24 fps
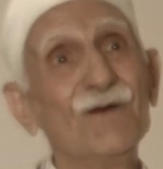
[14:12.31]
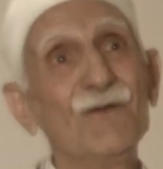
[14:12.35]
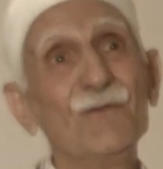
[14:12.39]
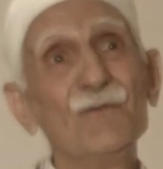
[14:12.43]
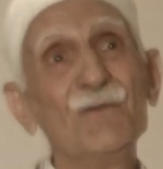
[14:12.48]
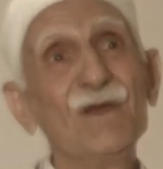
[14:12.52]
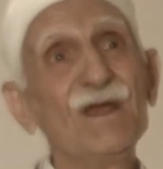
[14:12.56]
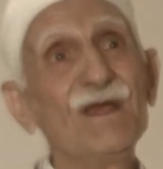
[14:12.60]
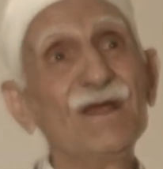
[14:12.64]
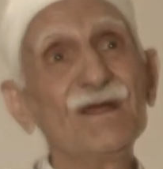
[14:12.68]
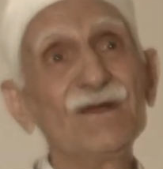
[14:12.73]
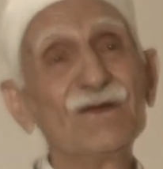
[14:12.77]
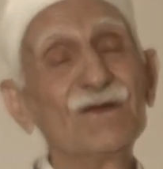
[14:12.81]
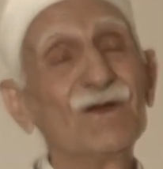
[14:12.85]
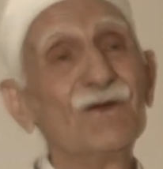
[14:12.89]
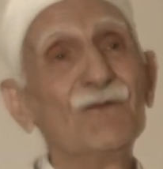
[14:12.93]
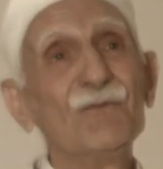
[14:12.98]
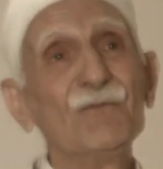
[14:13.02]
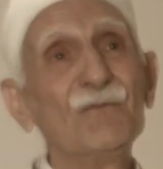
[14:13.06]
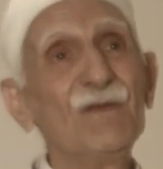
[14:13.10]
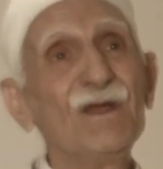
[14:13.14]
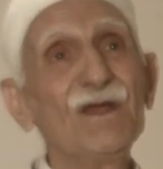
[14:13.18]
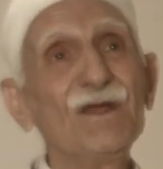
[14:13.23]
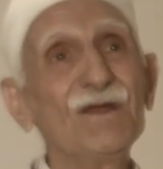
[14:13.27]

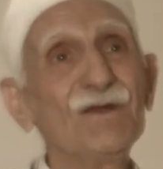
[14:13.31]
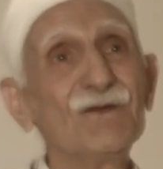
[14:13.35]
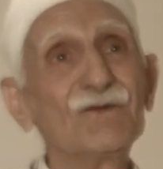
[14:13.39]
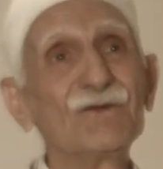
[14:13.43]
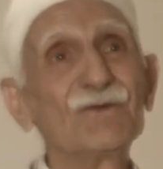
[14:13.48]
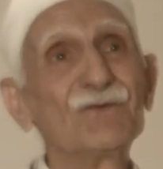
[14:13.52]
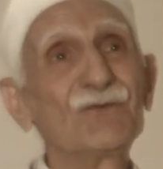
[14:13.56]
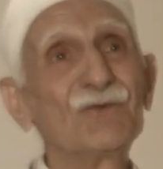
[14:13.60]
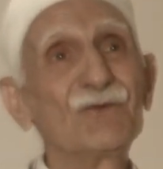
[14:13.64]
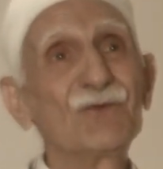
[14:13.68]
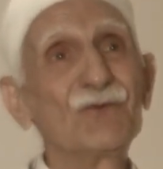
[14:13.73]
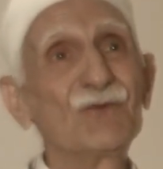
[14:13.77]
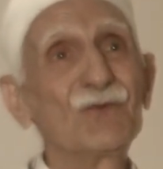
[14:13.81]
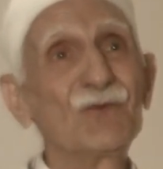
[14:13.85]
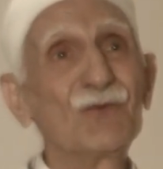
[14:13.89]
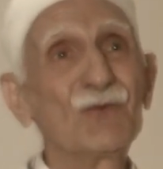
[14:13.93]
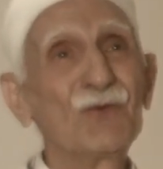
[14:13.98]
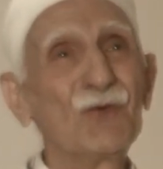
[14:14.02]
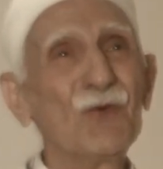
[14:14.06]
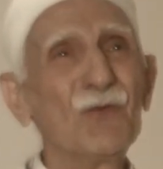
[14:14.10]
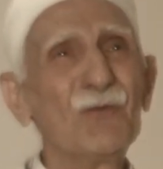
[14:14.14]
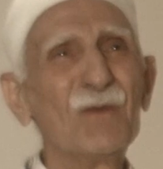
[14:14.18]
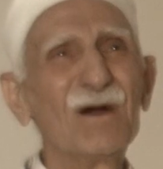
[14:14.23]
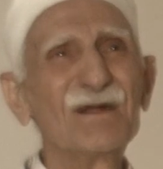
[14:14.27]
being
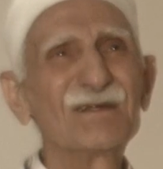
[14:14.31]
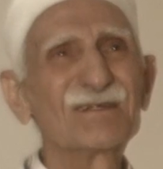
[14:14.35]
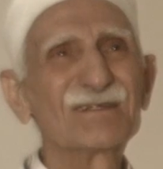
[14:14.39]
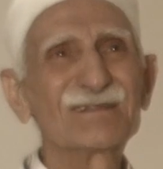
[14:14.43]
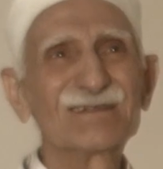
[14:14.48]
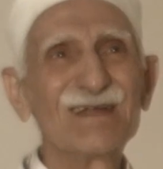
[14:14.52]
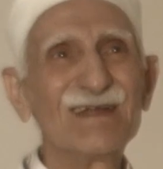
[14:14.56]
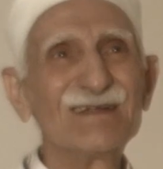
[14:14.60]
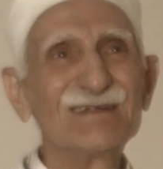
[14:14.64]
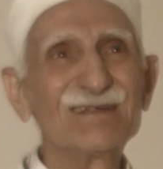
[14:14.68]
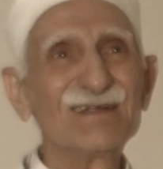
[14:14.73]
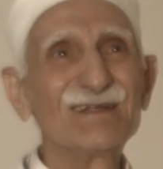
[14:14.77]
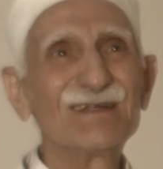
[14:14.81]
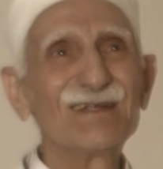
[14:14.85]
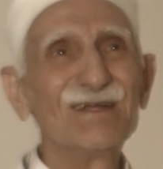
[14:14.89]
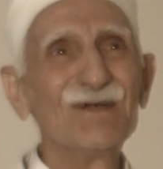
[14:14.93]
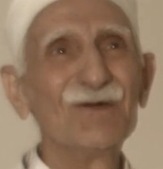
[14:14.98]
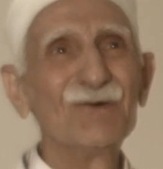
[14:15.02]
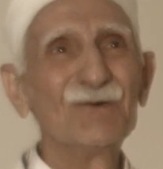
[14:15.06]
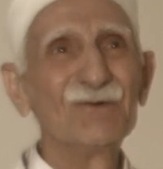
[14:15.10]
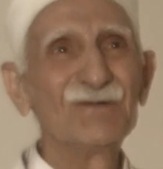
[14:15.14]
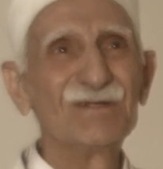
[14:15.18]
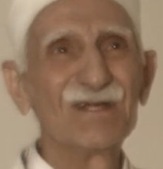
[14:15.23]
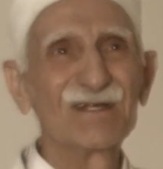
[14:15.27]
too much
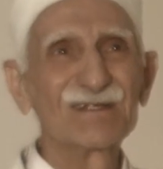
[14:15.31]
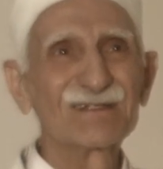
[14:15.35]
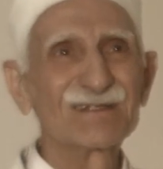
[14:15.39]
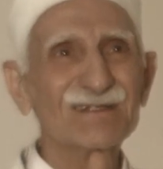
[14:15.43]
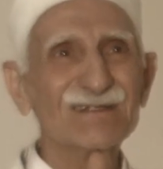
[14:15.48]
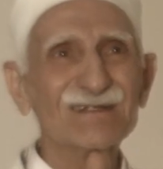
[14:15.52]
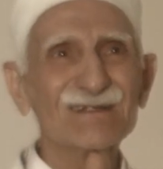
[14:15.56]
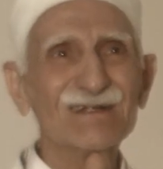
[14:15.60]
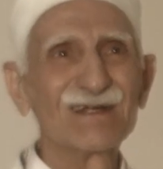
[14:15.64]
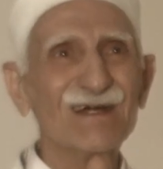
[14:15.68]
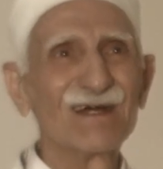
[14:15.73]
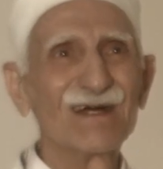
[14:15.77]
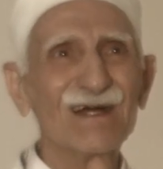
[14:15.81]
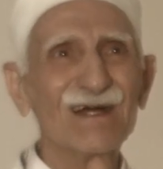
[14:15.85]
sensitive, just